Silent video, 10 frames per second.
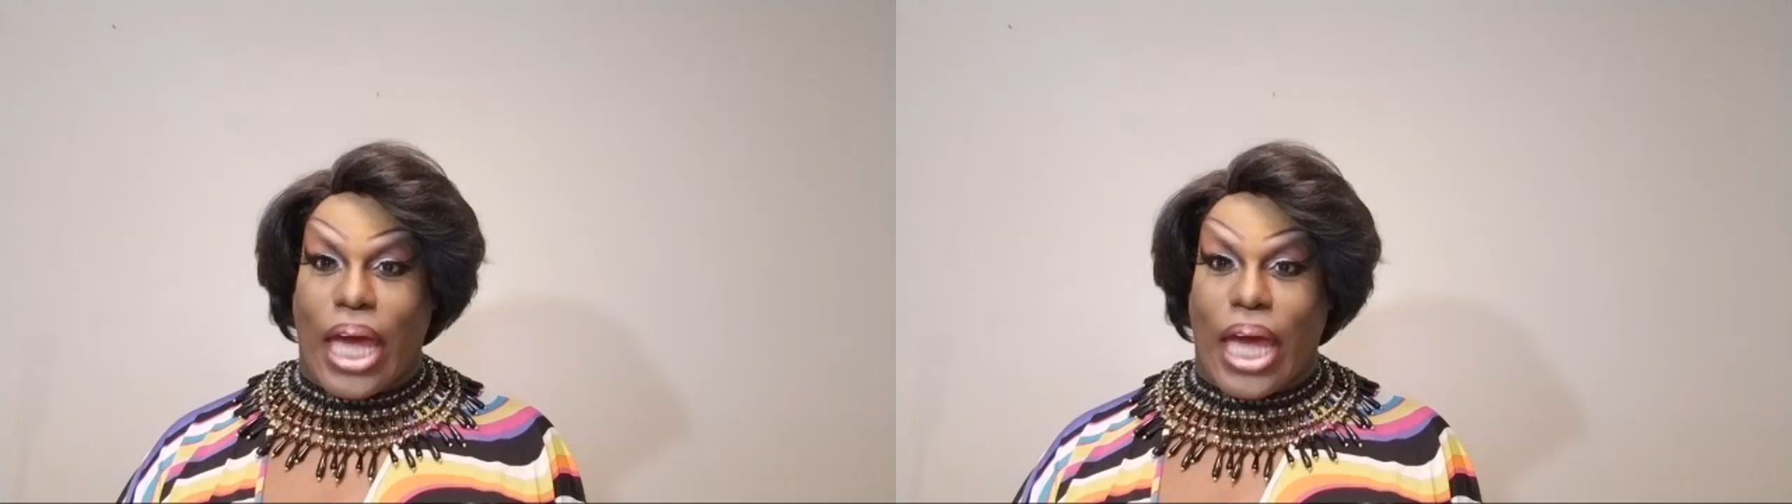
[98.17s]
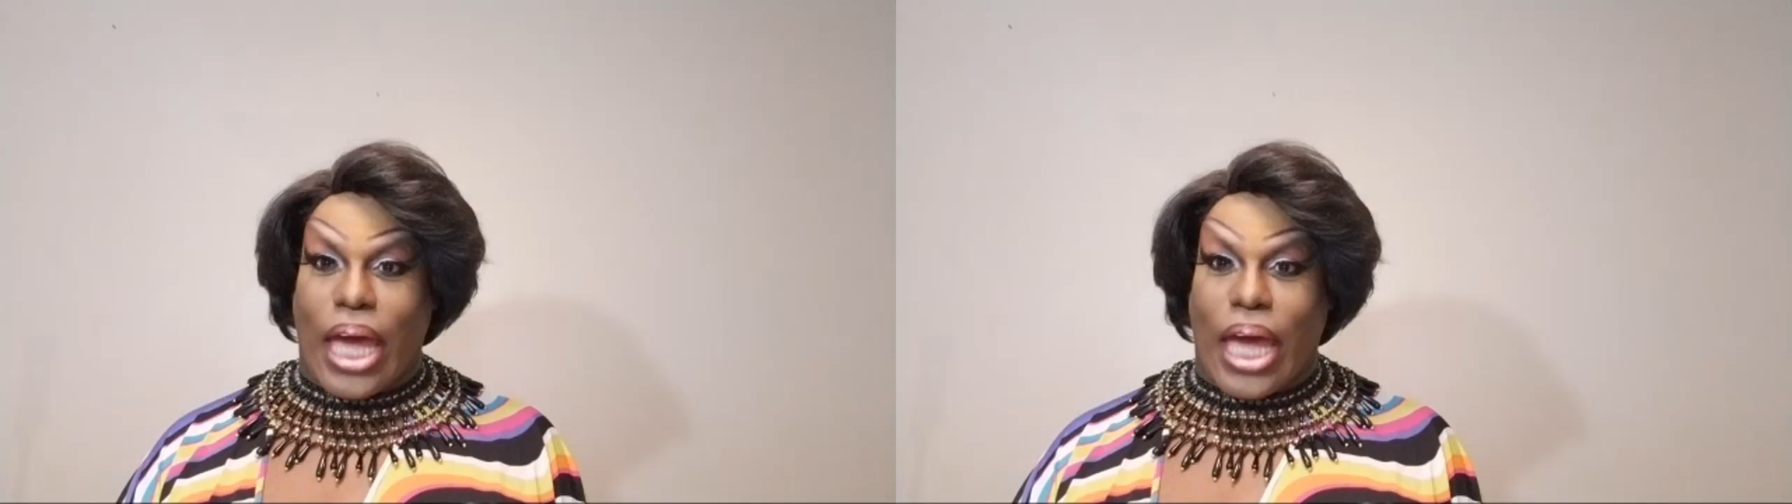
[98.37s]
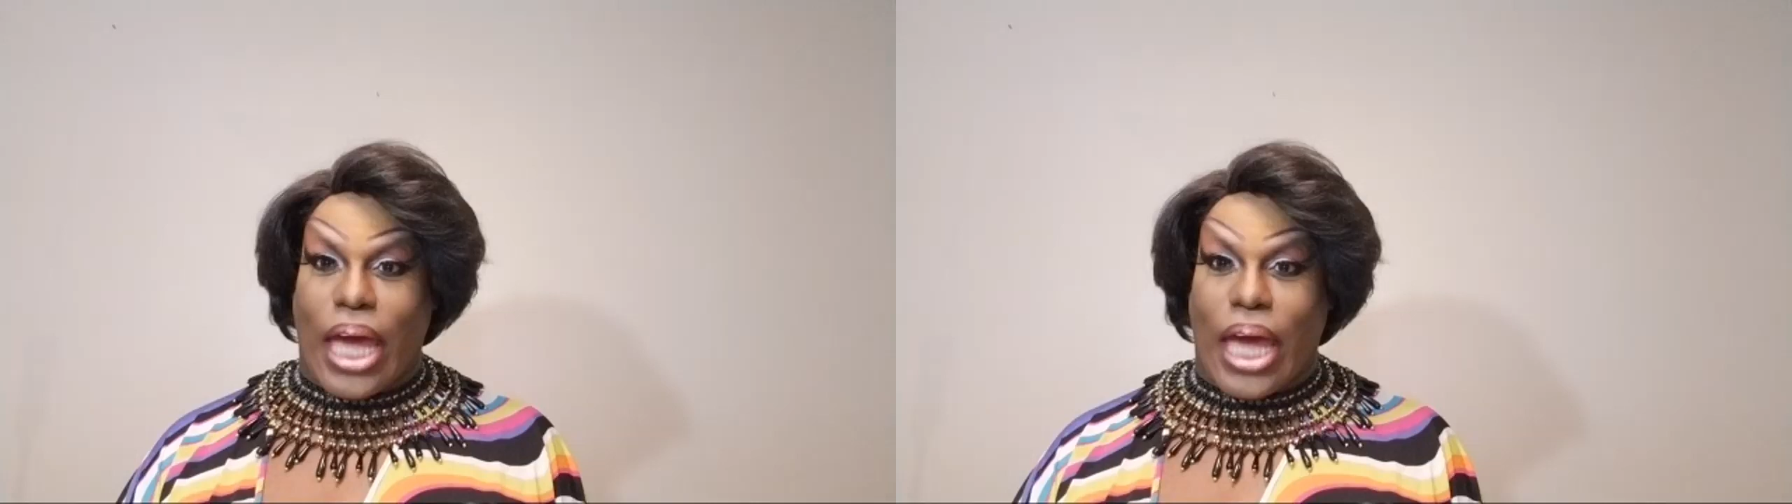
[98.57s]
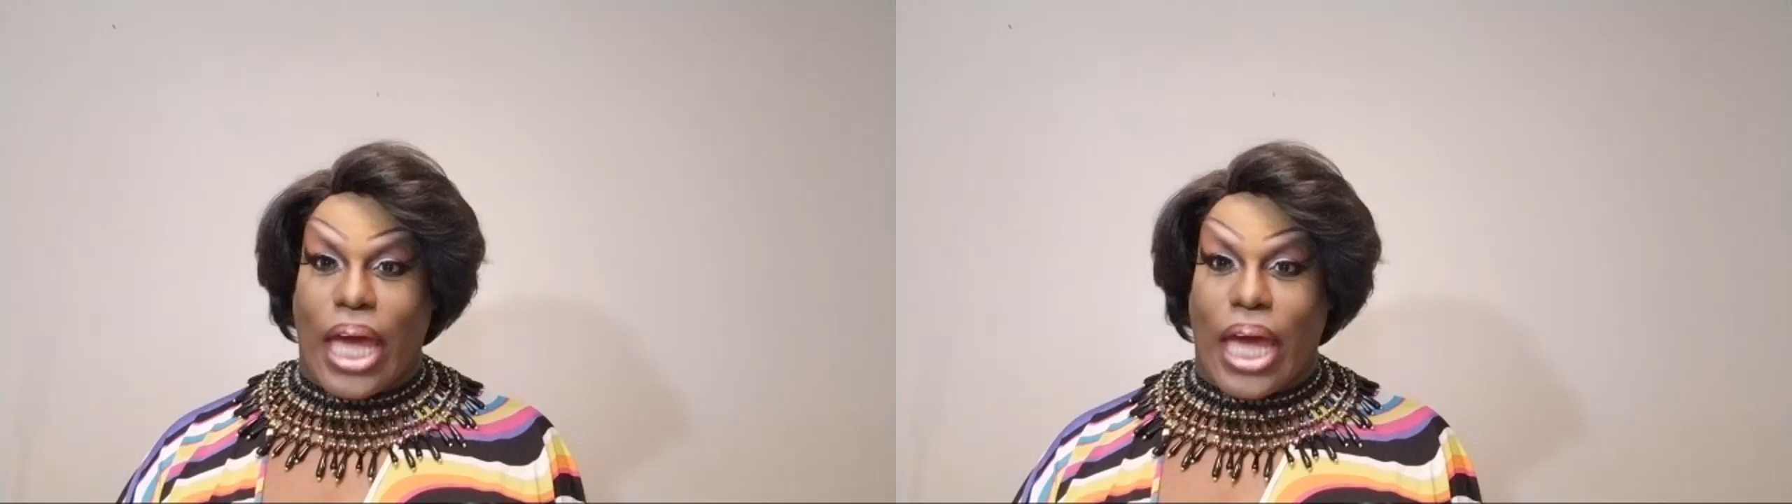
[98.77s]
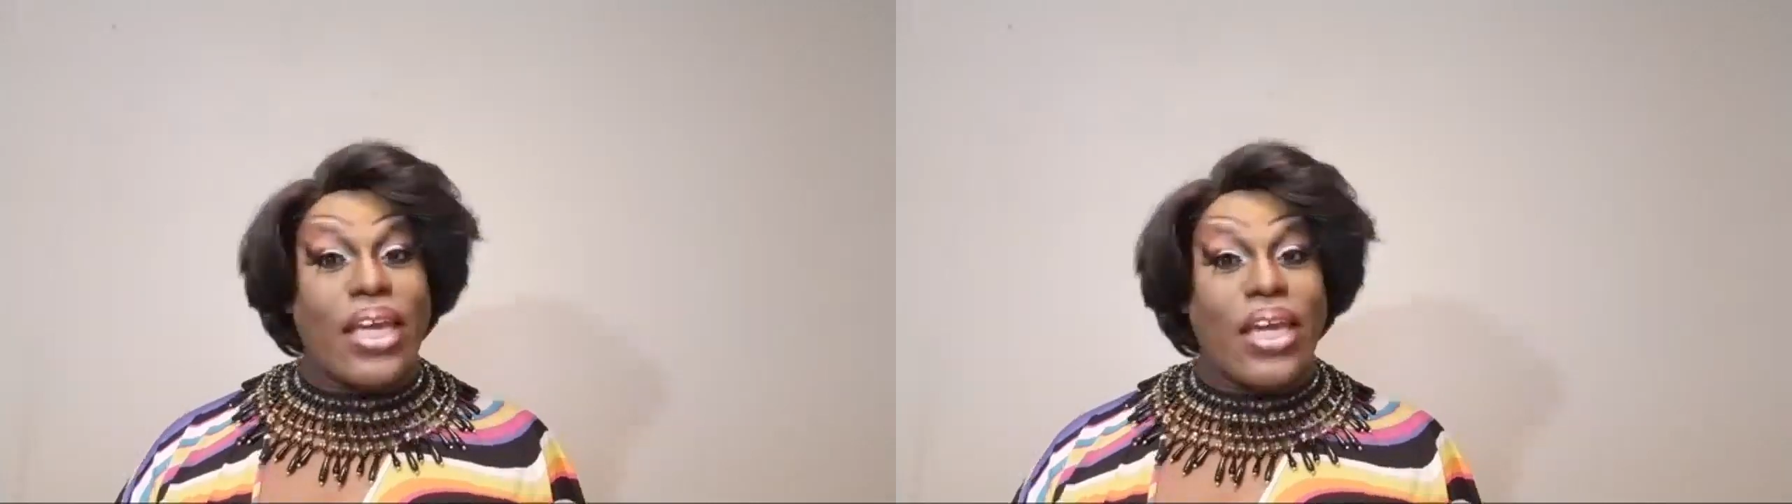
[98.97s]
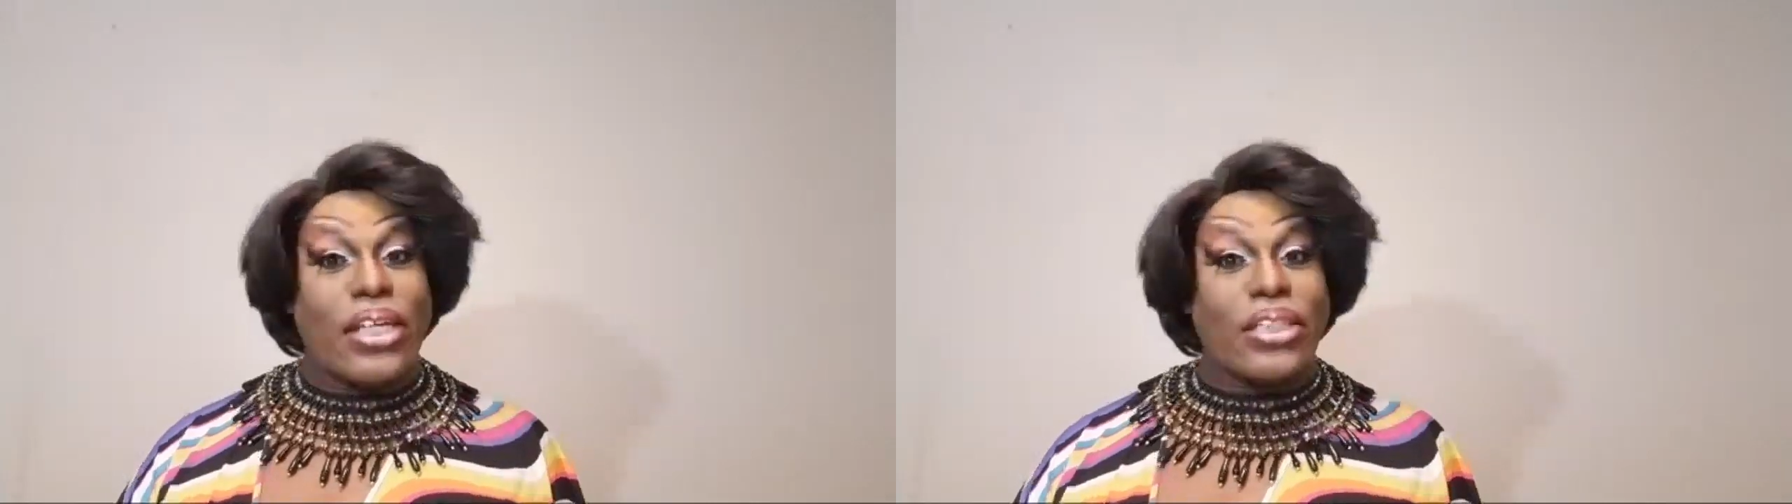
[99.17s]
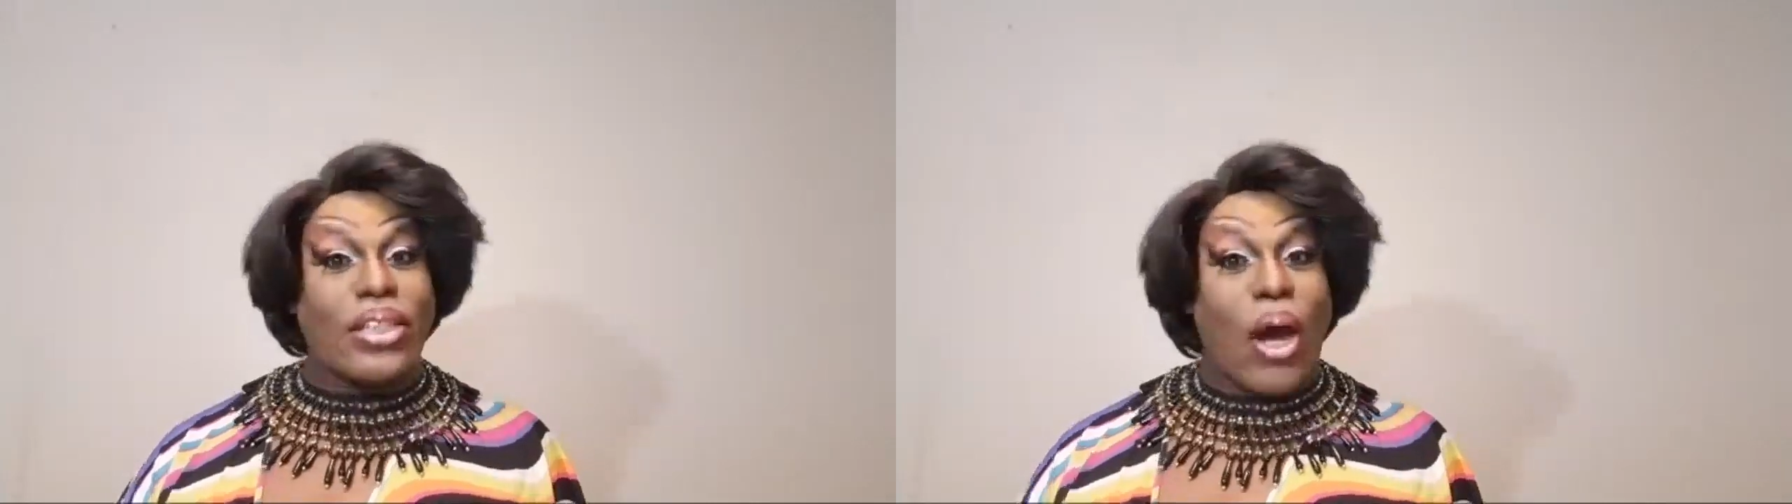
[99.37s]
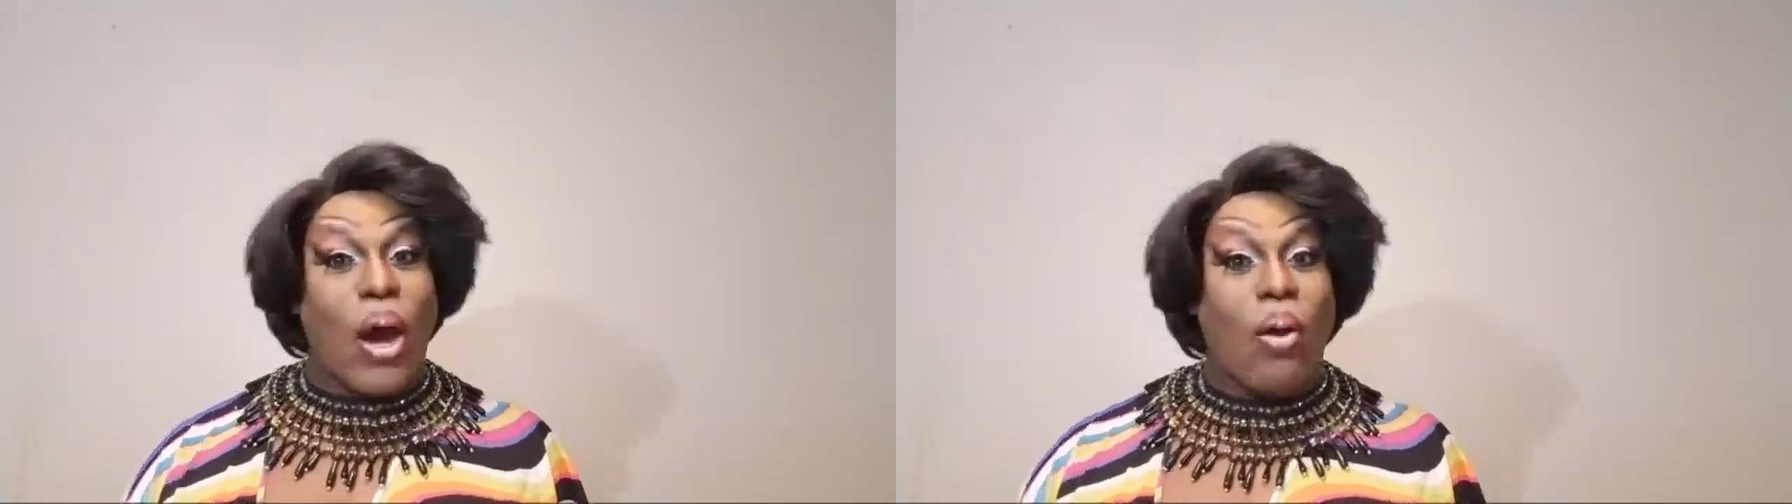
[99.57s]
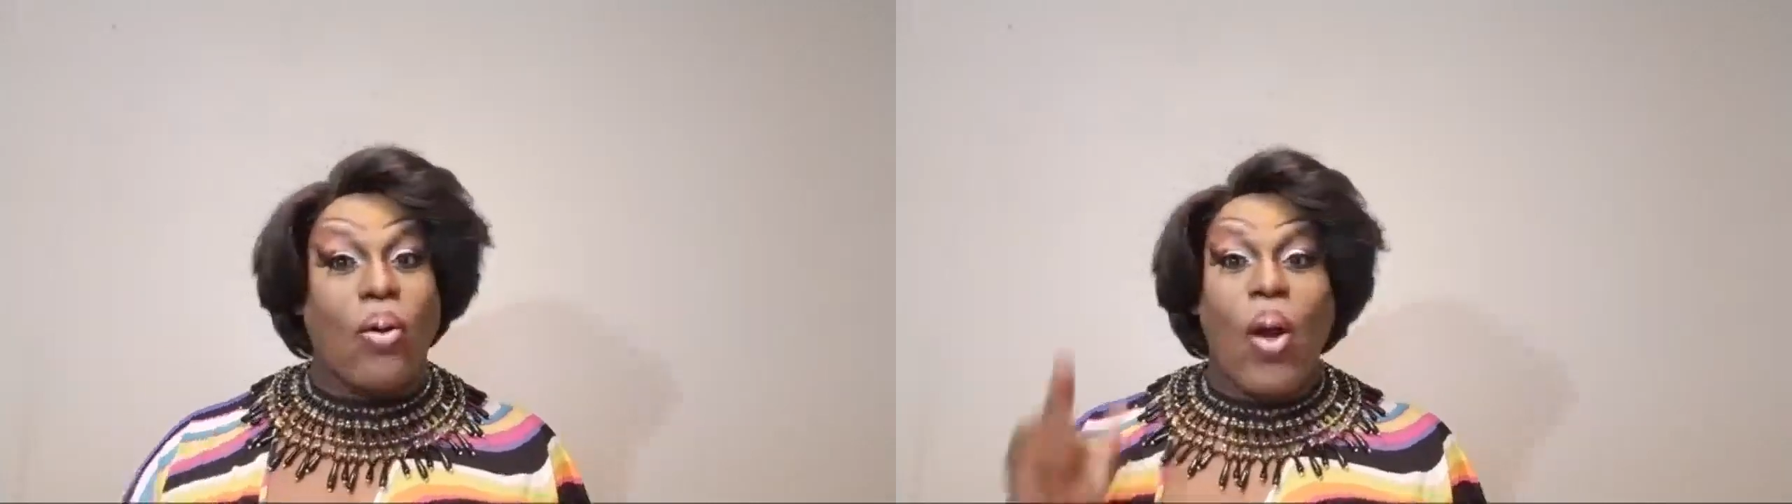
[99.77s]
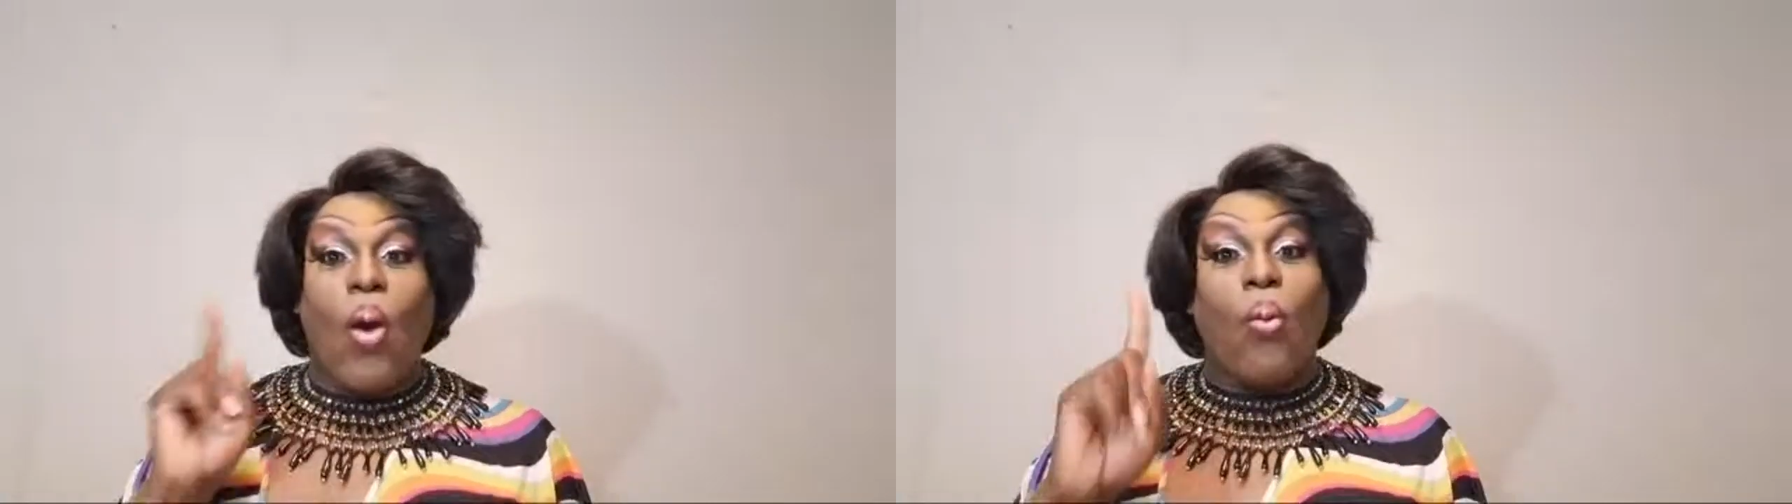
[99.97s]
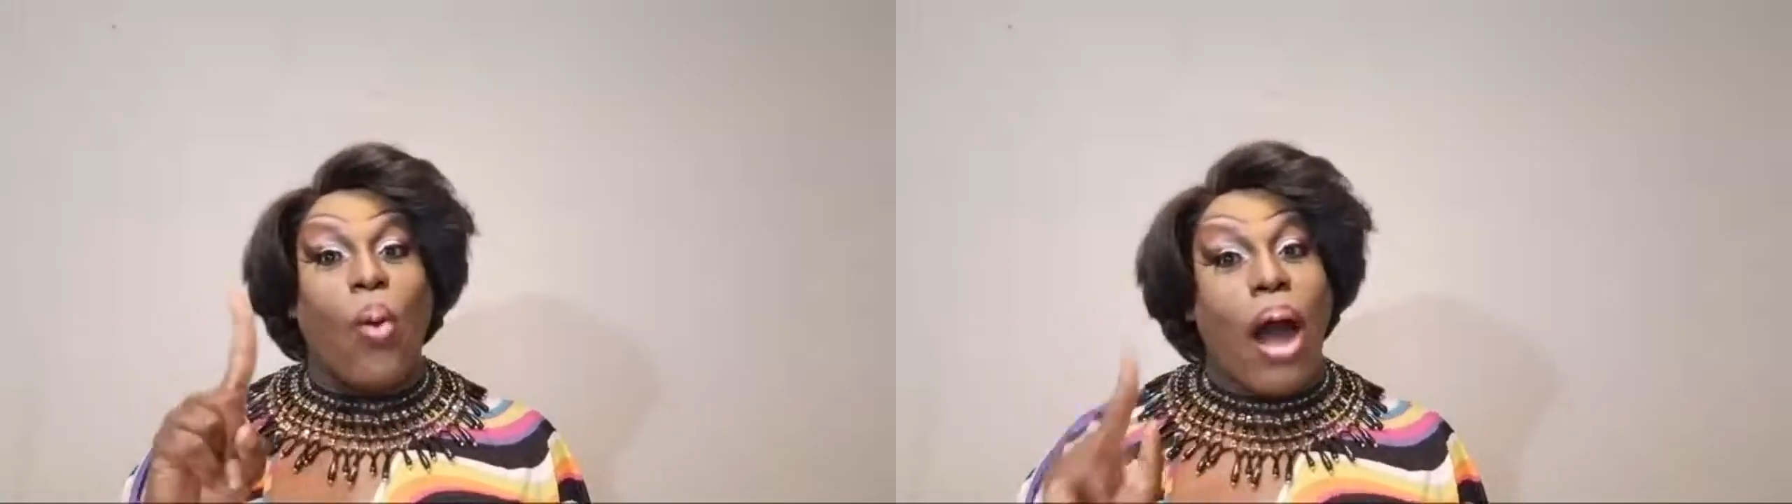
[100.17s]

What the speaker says: He's 17 years old.